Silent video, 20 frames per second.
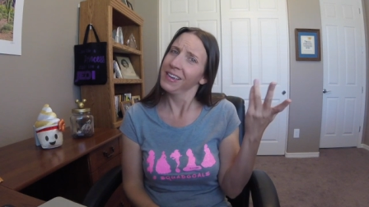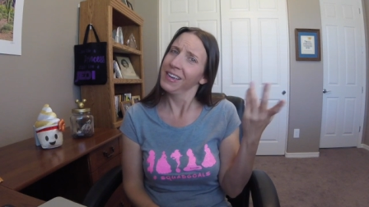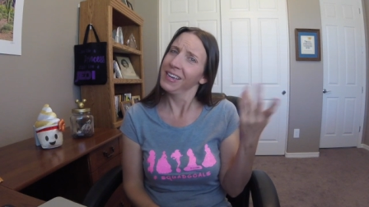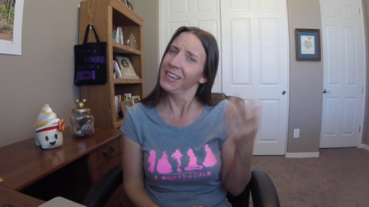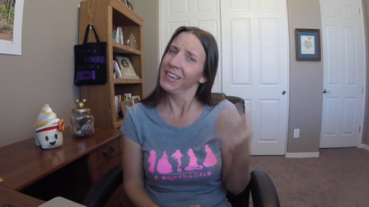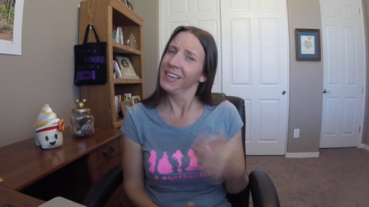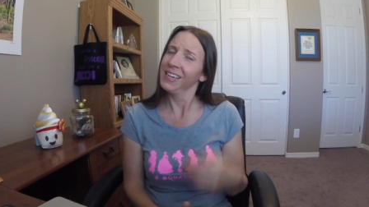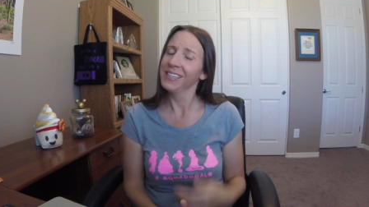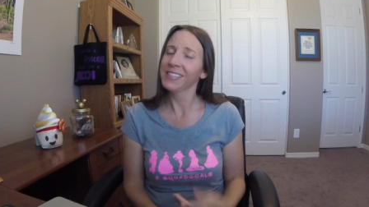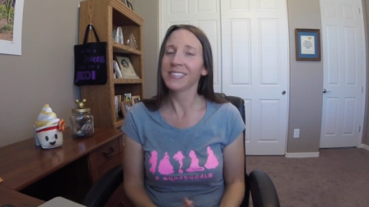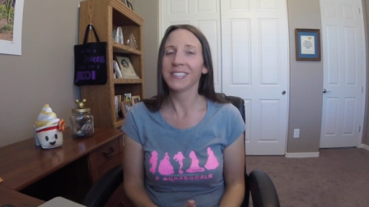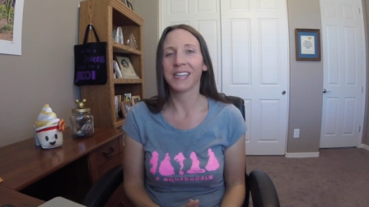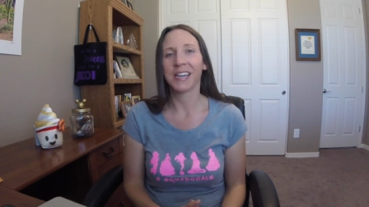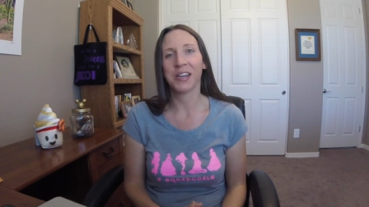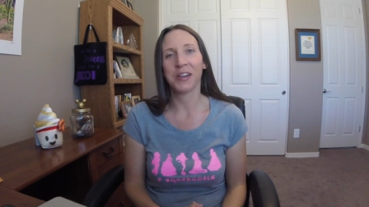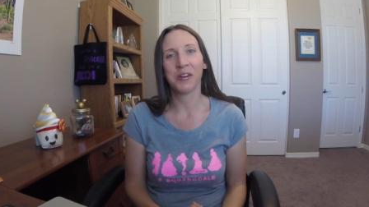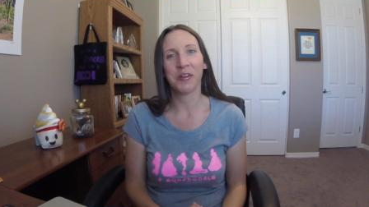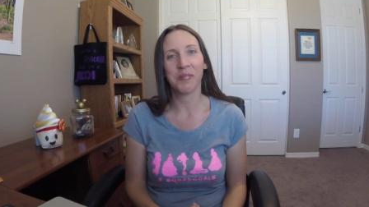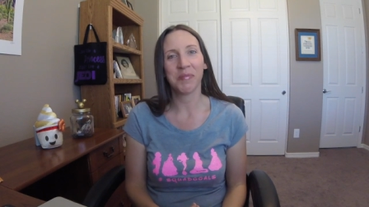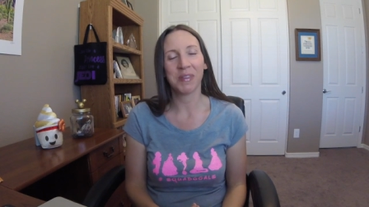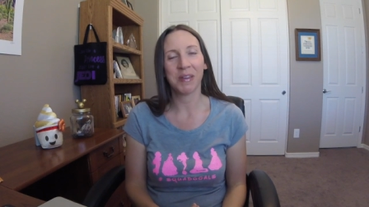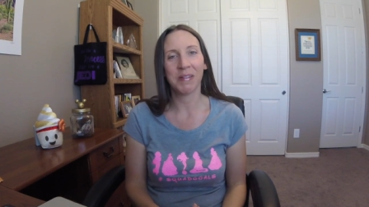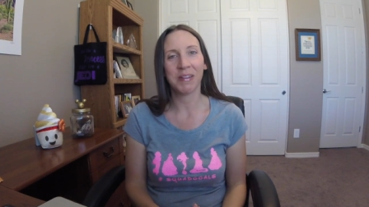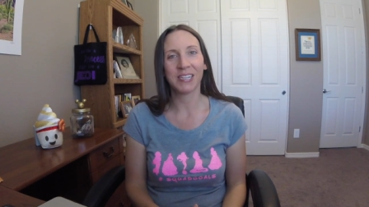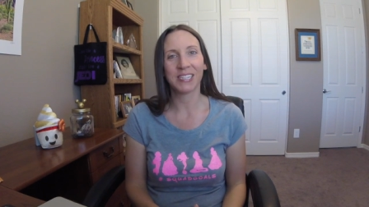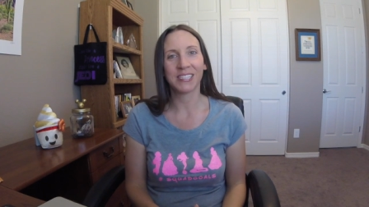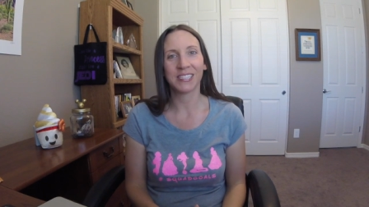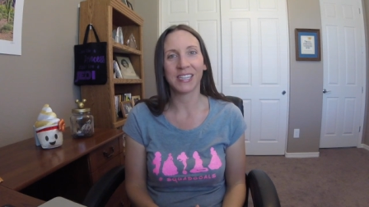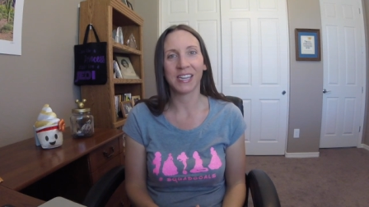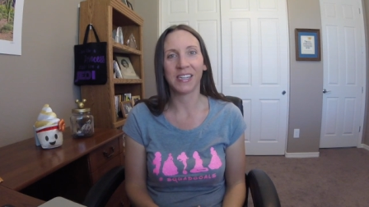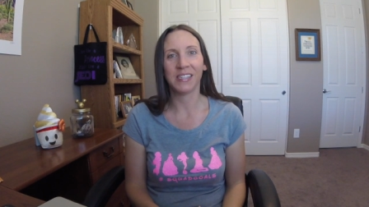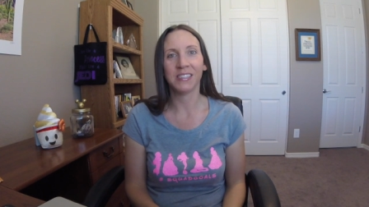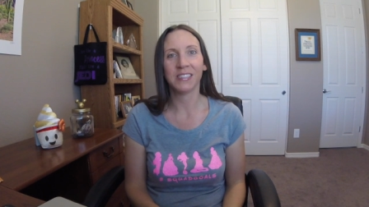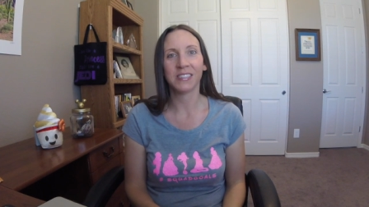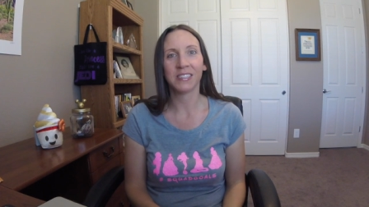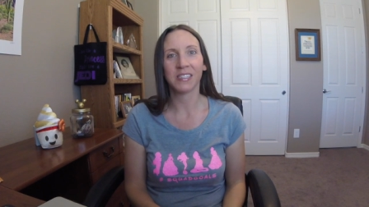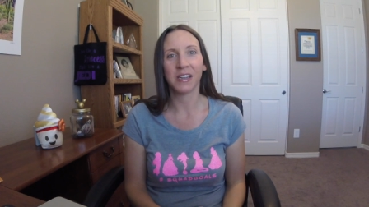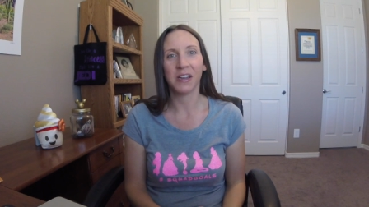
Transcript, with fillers: I guess. I hope that makes sense.